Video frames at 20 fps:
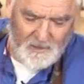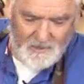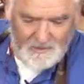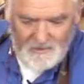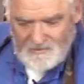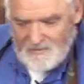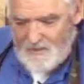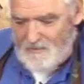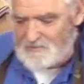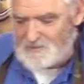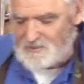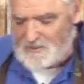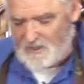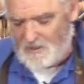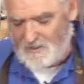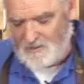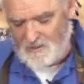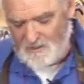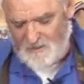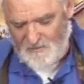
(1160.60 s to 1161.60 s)
one, that was
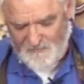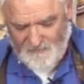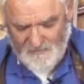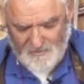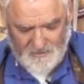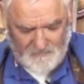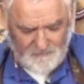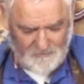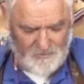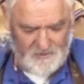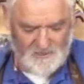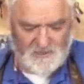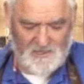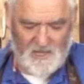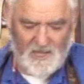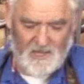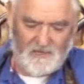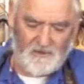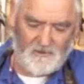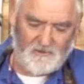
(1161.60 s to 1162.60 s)
slightly different. The
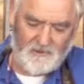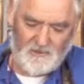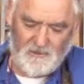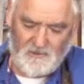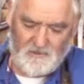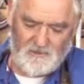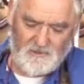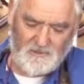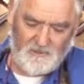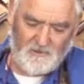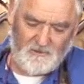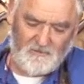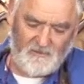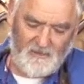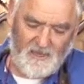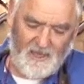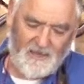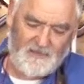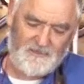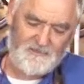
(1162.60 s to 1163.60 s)
stain I used on
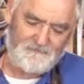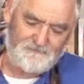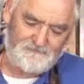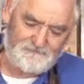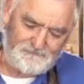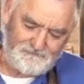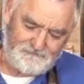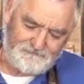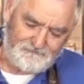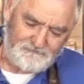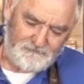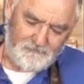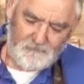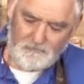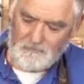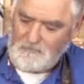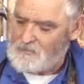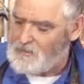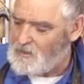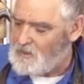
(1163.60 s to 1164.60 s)
that
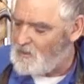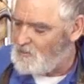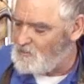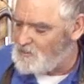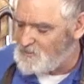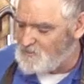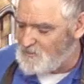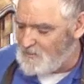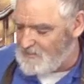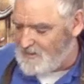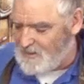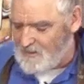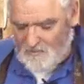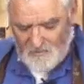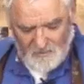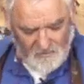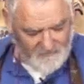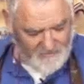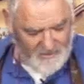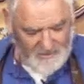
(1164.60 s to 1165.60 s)
was what they
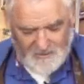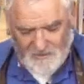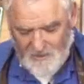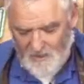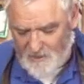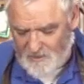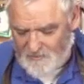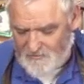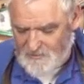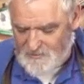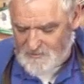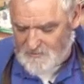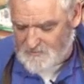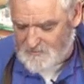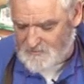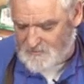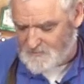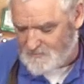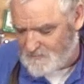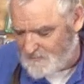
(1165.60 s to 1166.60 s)
call Van Dyke
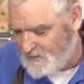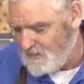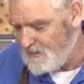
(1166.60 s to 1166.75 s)
crystals,